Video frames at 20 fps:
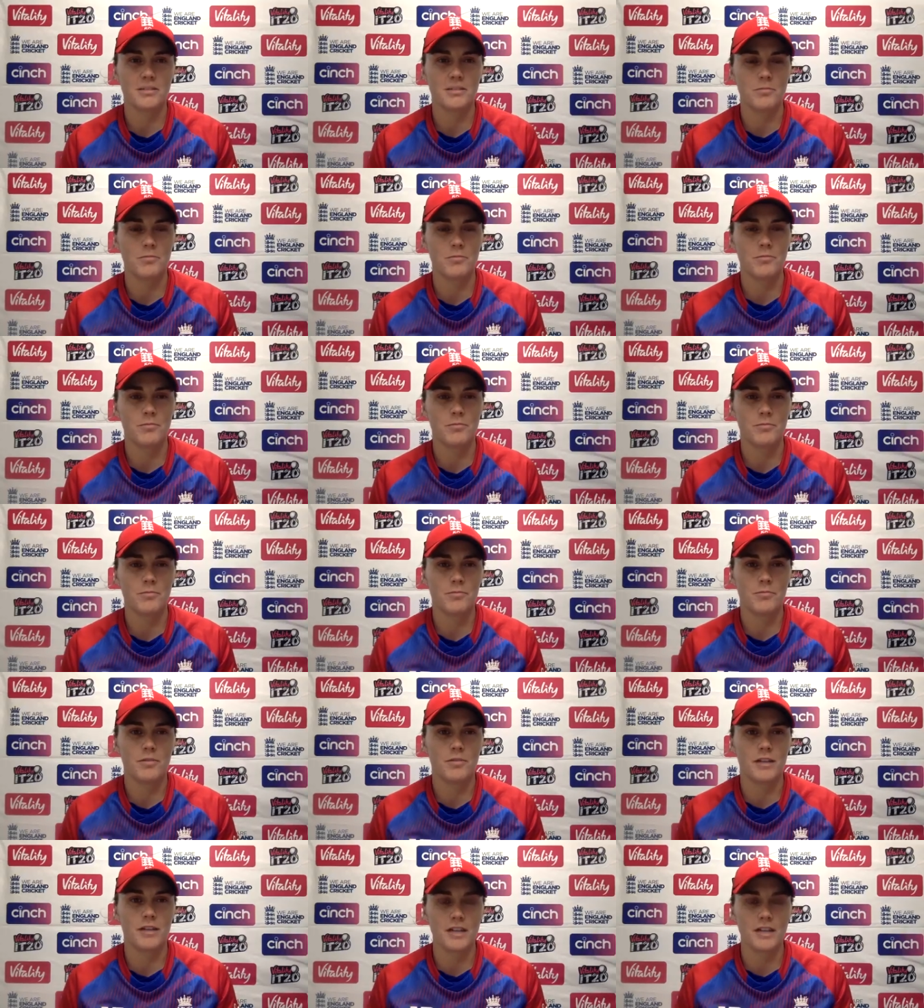and
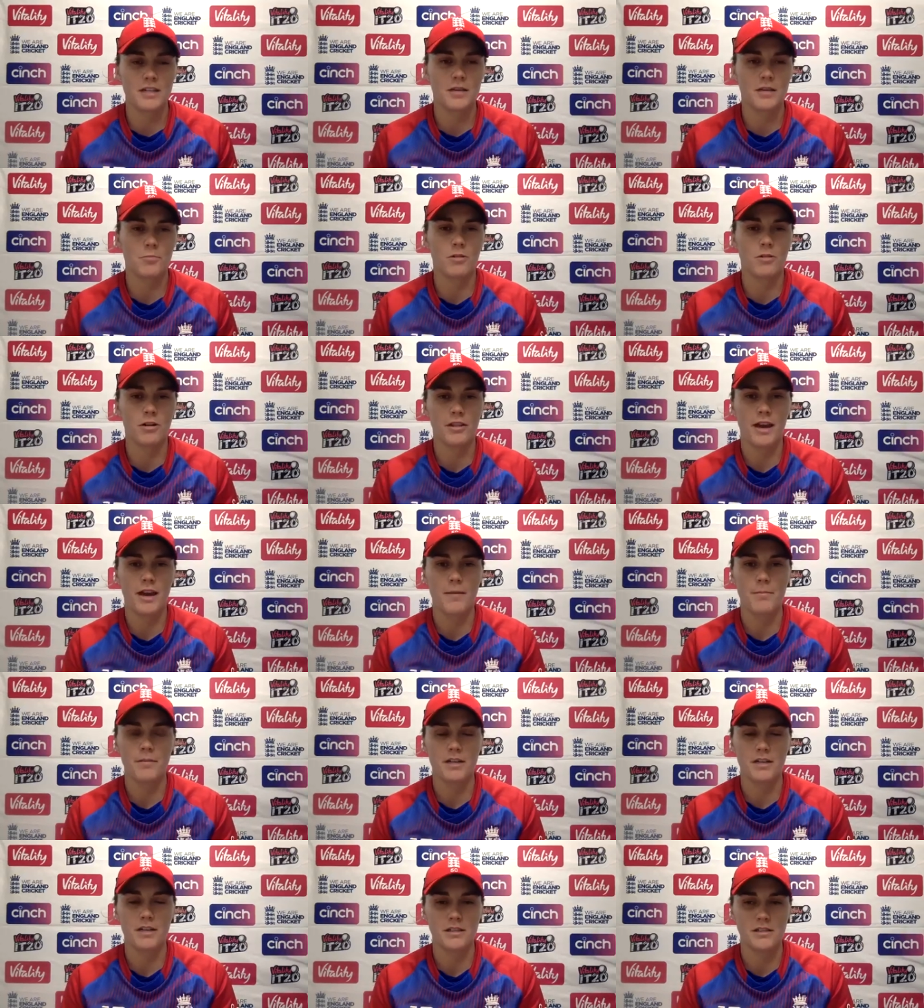I guess what
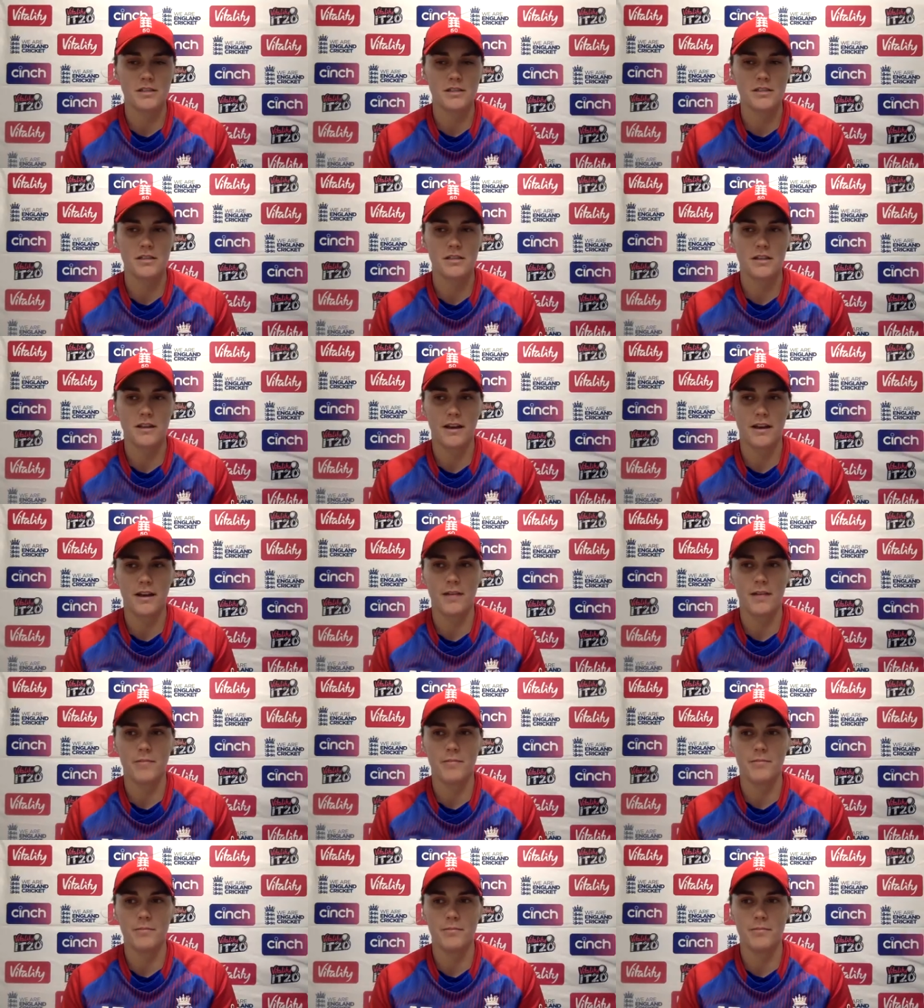that means,
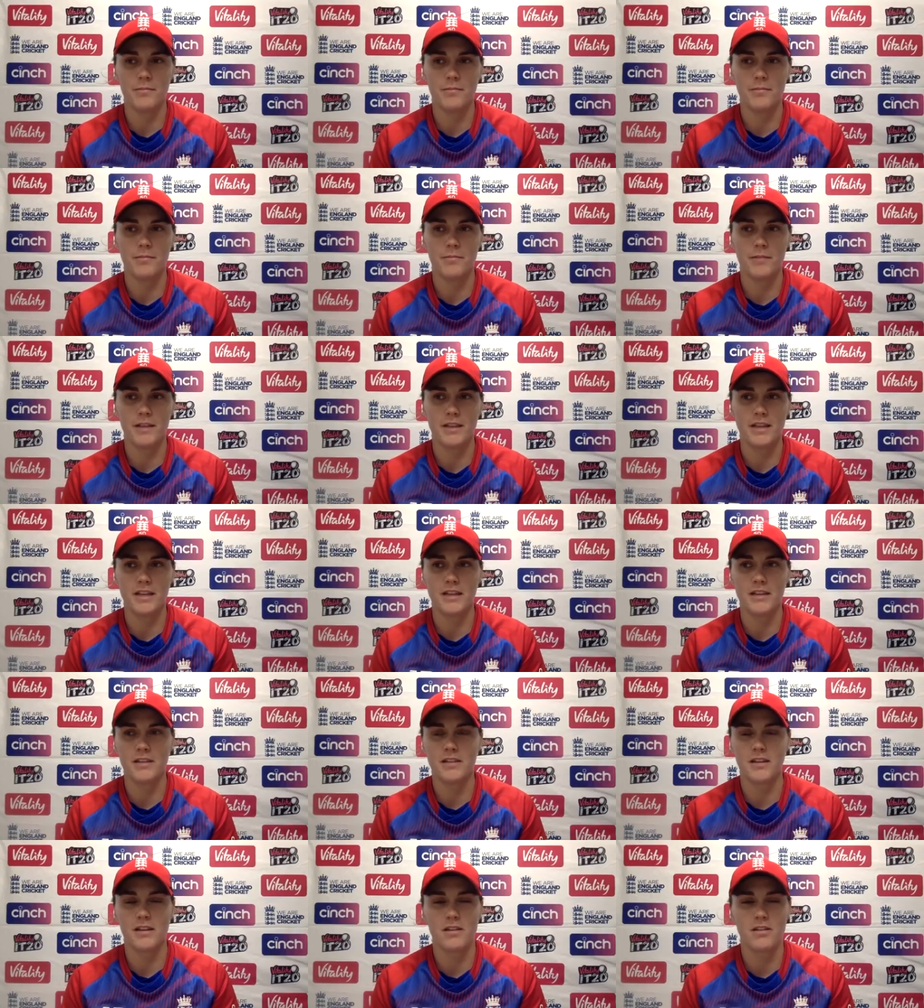and then
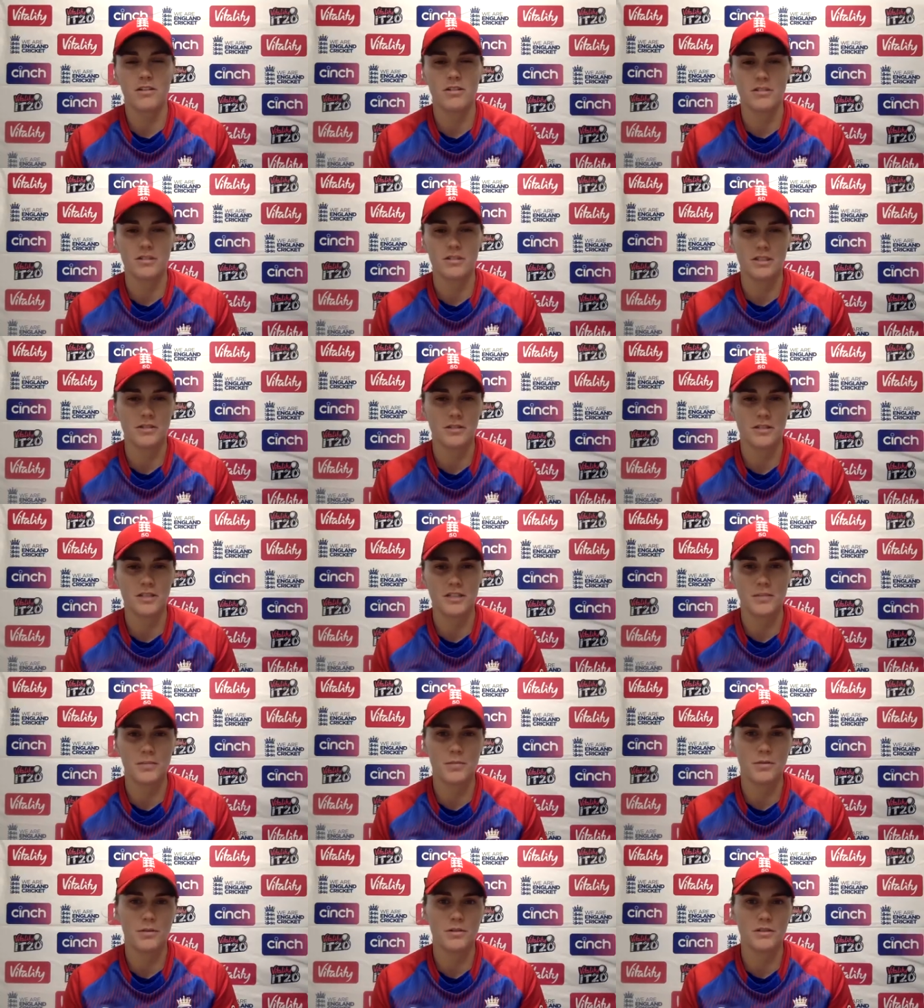you think, oh, you're
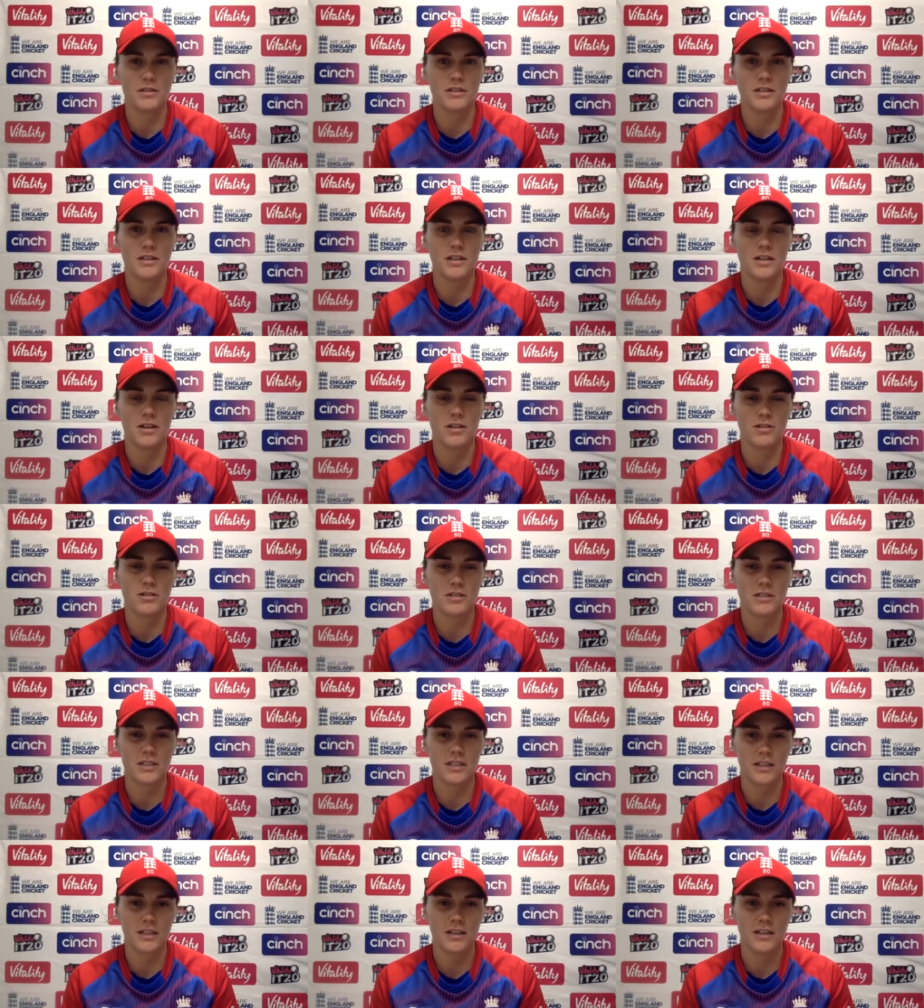disappointed that you
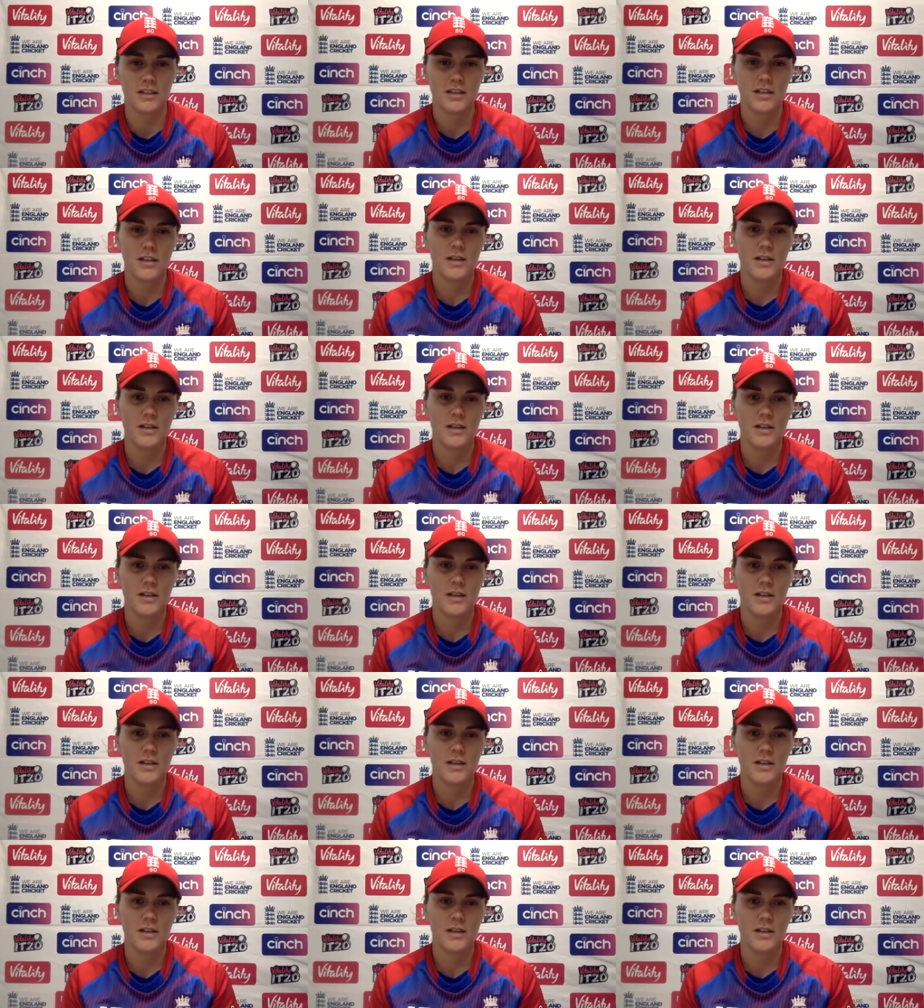lost it.